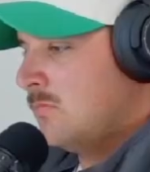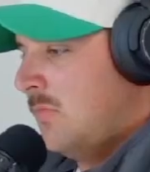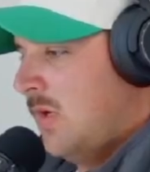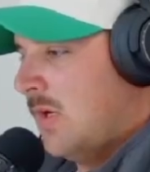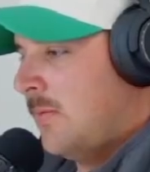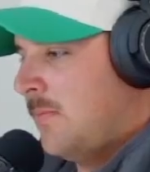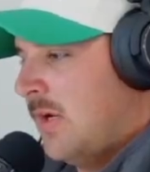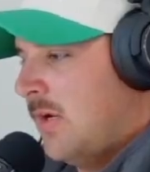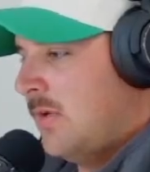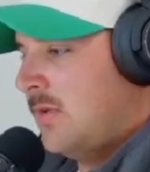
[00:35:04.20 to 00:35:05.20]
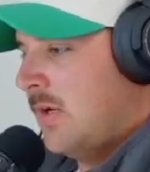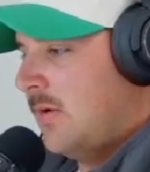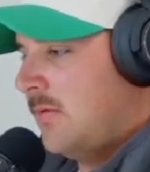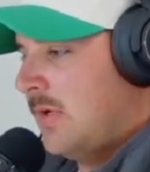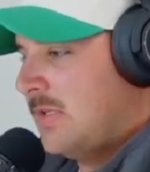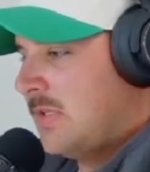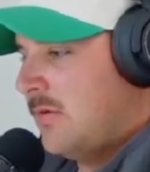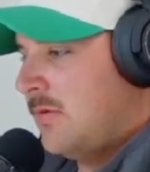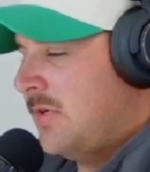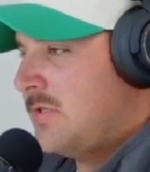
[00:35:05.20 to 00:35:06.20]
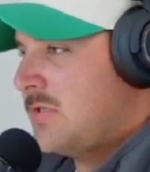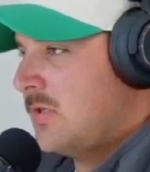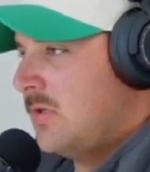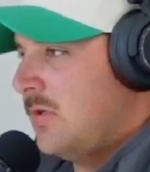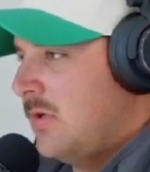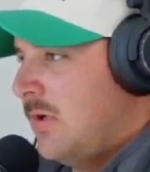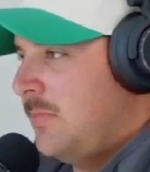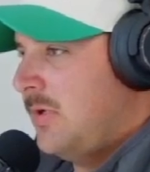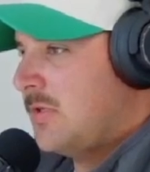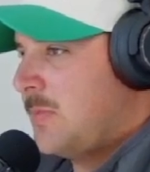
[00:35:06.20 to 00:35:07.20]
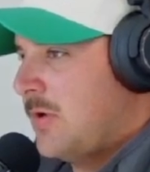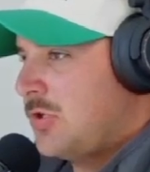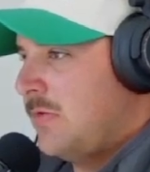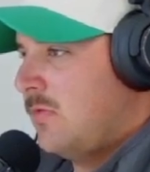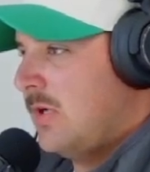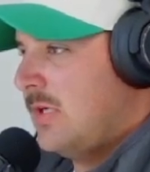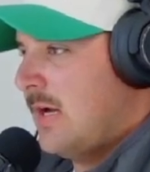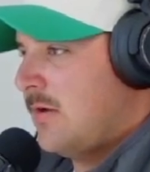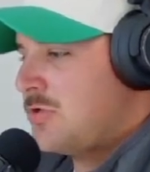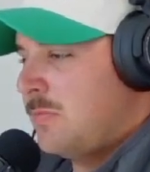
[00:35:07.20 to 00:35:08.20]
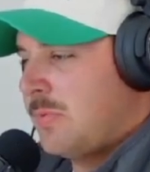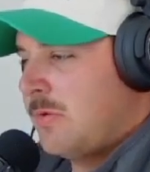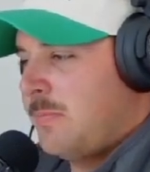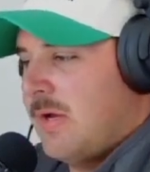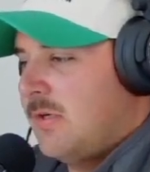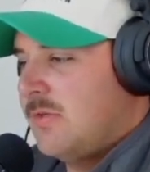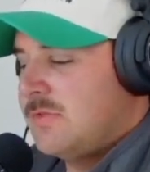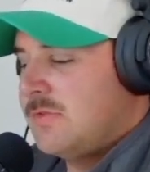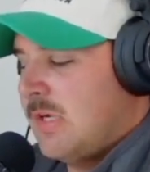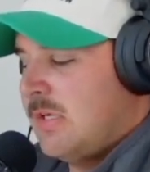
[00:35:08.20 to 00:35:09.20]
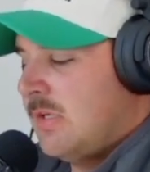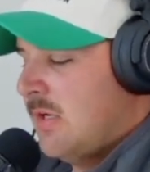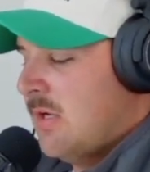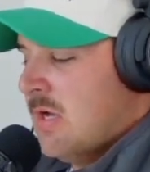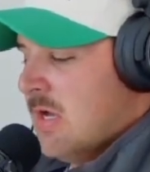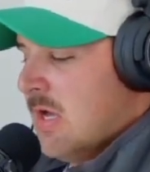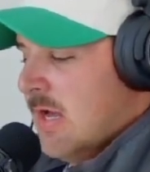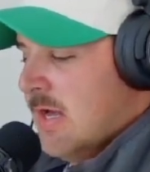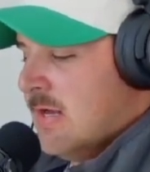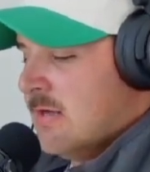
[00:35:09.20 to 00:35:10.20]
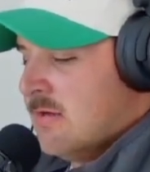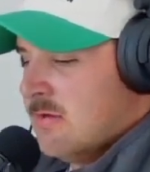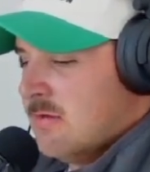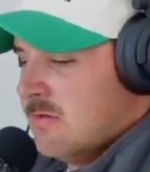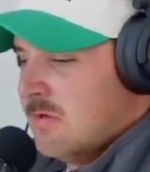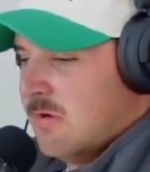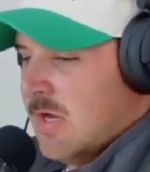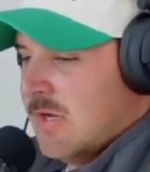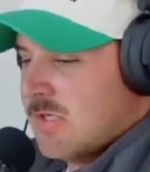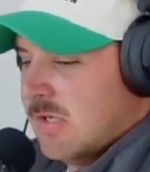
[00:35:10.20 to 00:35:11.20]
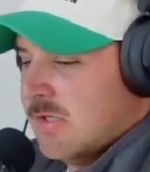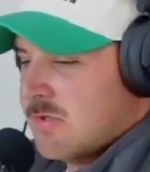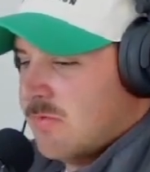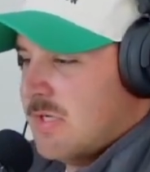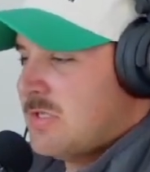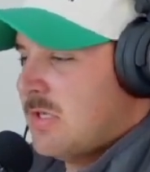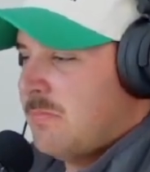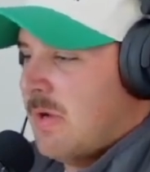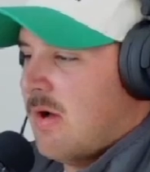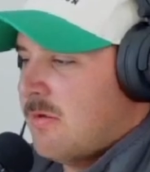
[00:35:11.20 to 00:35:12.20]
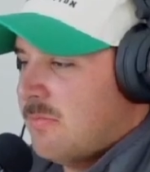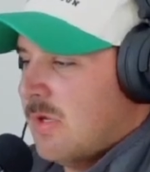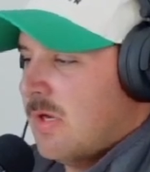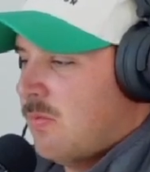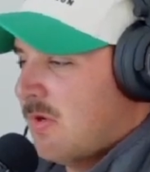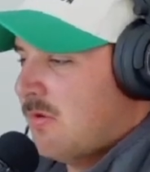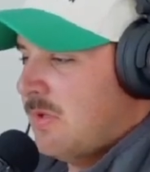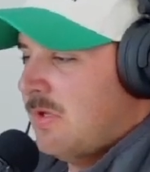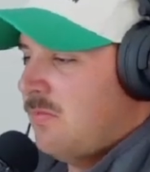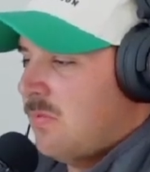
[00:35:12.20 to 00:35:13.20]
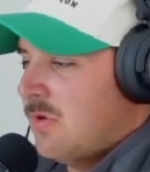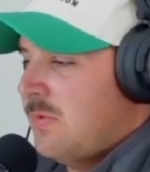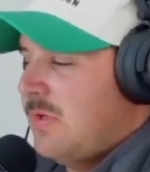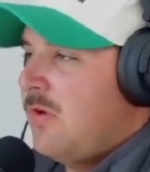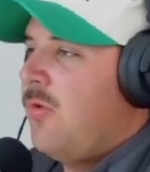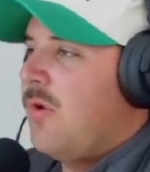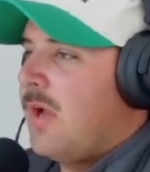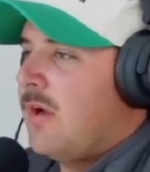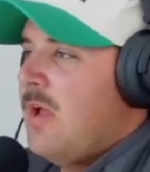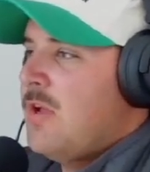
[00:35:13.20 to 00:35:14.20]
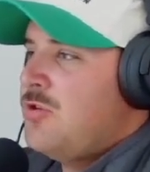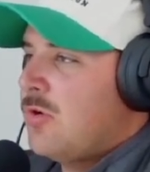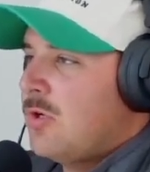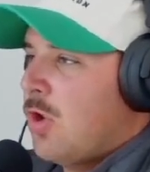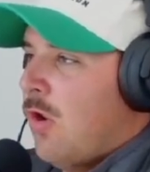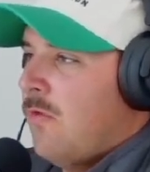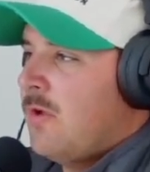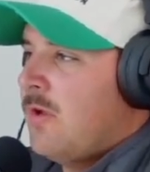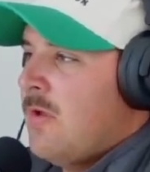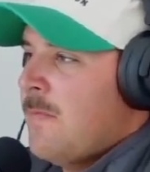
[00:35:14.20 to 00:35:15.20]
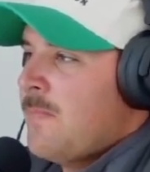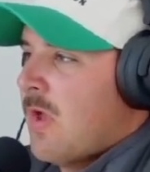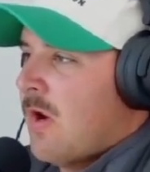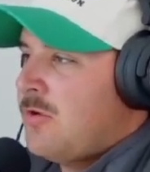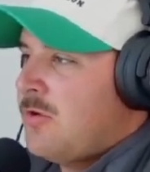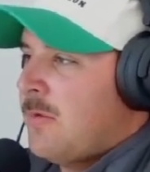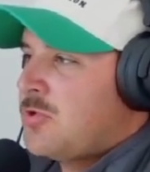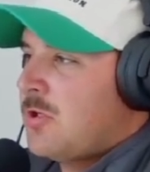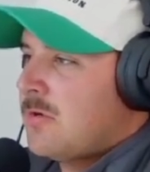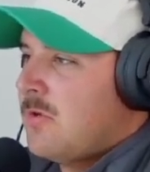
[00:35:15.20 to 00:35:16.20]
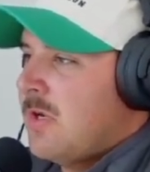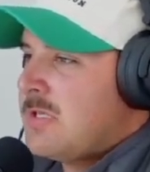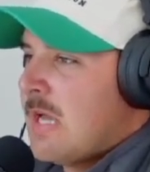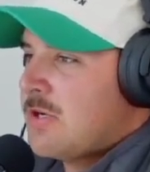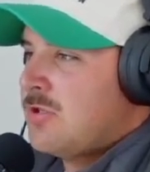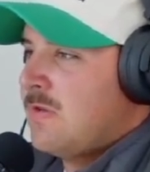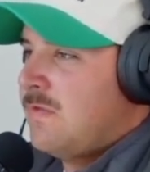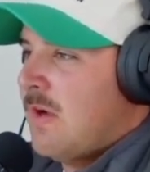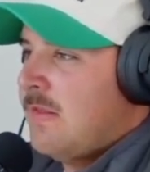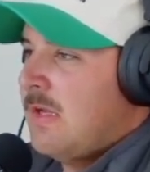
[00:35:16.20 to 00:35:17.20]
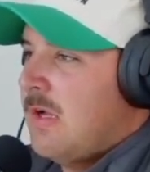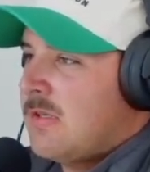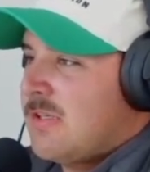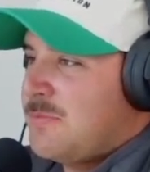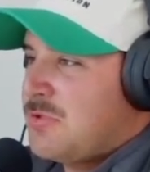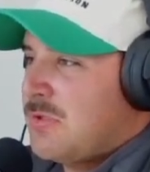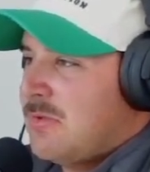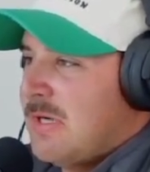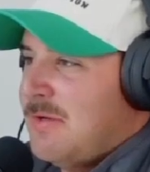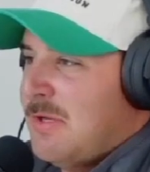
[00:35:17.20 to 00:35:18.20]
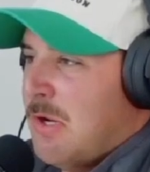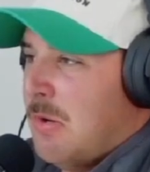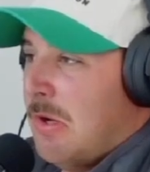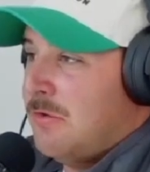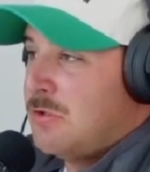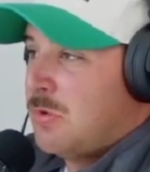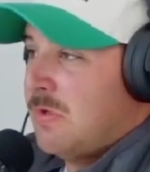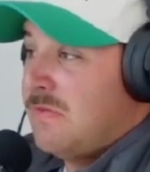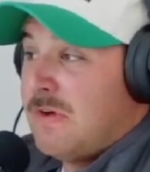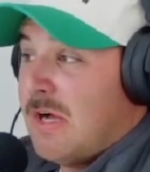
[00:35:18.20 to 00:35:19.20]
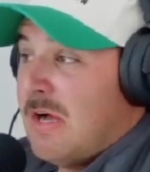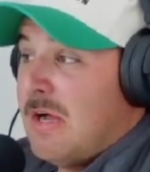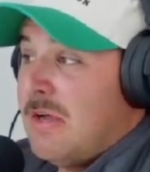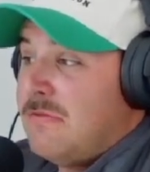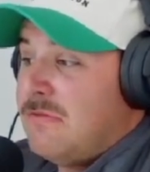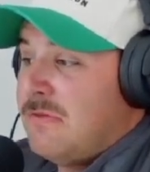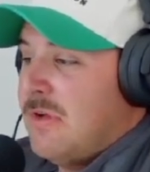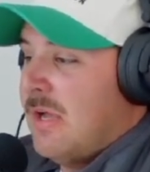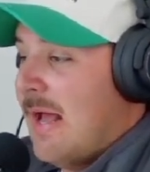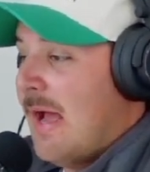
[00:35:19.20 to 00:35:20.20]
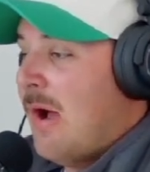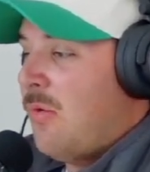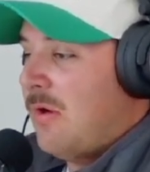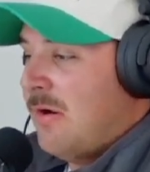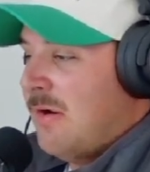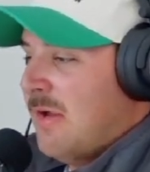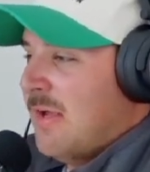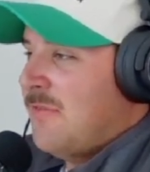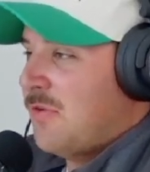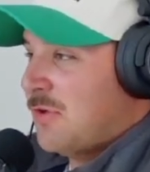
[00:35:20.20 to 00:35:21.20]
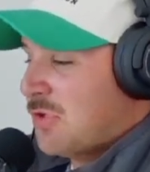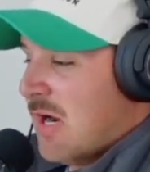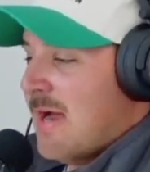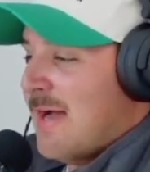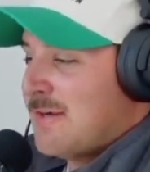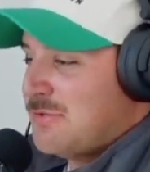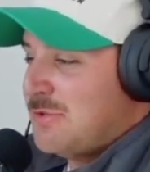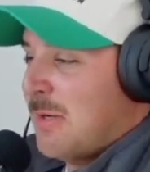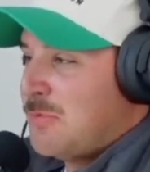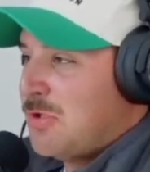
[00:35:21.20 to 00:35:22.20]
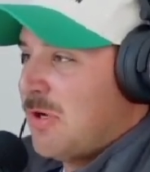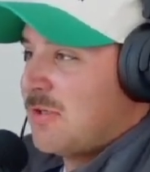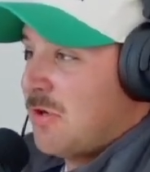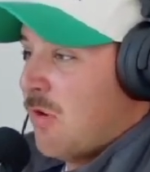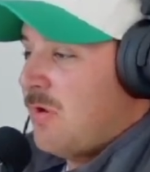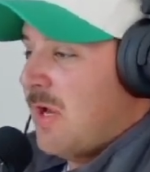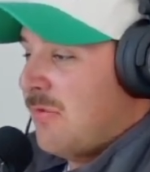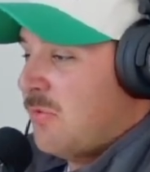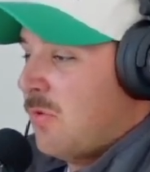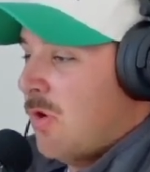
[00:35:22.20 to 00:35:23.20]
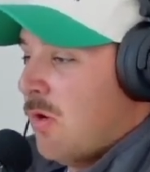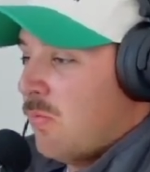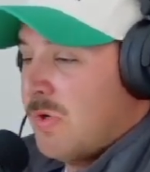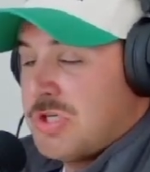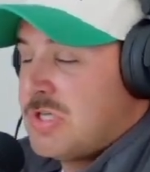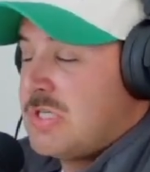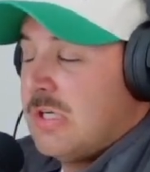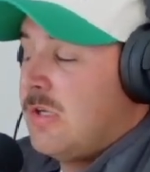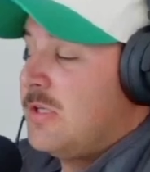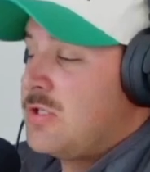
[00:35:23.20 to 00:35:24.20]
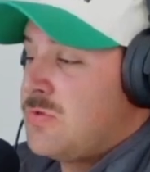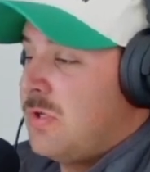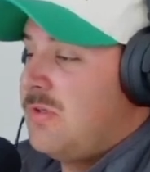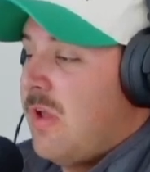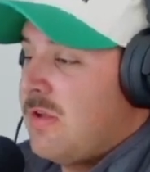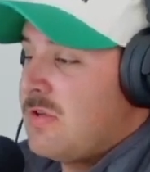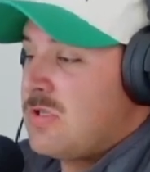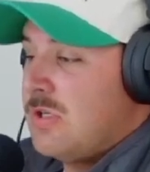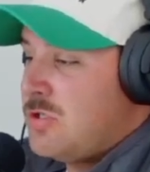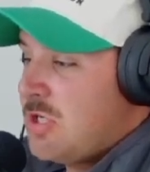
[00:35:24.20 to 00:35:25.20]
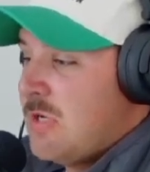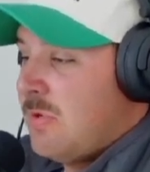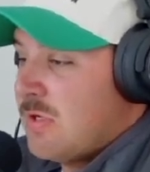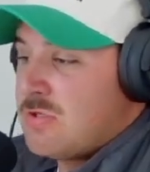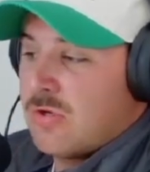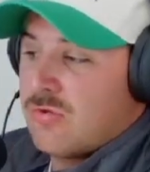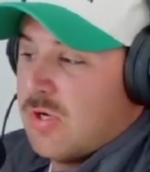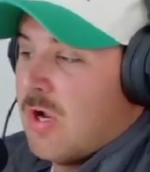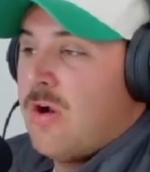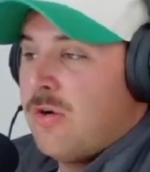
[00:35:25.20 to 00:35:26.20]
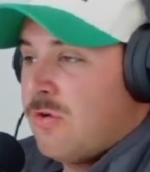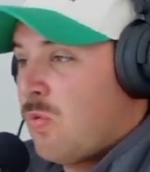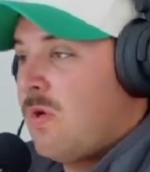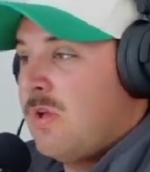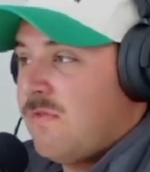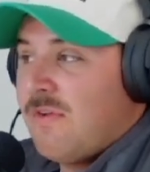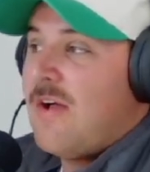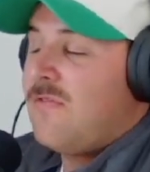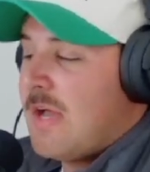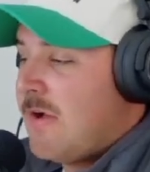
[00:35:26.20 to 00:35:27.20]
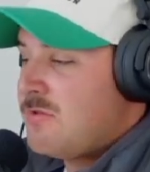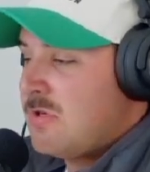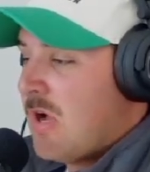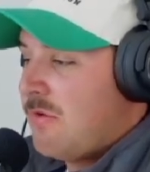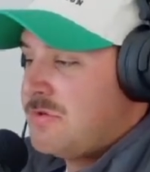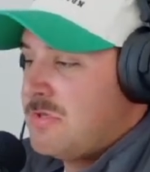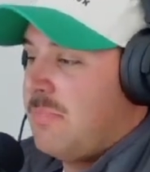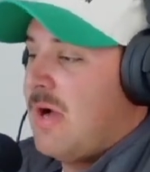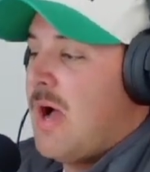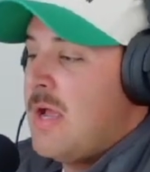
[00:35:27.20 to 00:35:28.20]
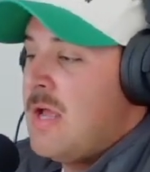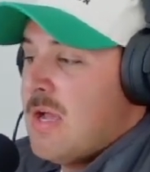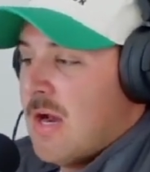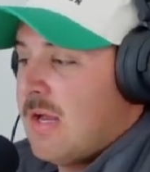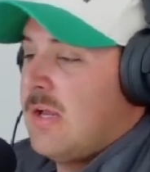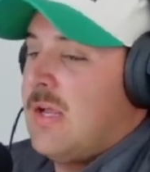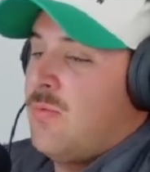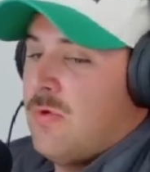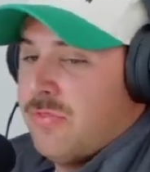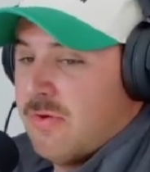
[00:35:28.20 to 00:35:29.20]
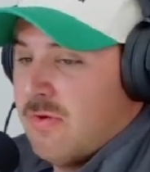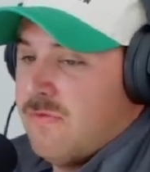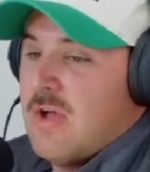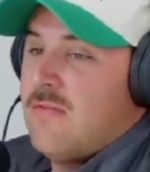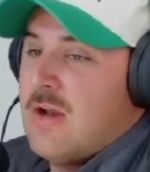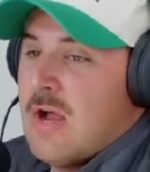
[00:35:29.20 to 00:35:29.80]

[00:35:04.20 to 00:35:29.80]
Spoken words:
Yeah, I hate that. That's how it is. I mean, especially even right now, it's super competitive and tight. And you're right. It's like it's a race to the bottom. Like, what are we doing? Like during COVID, our dump truck rates actually finally got up to around 125 an hour for a triaxle dump truck go down the road, which still is ridiculously cheap because they're $325,000 to buy, and I can get 135 an hour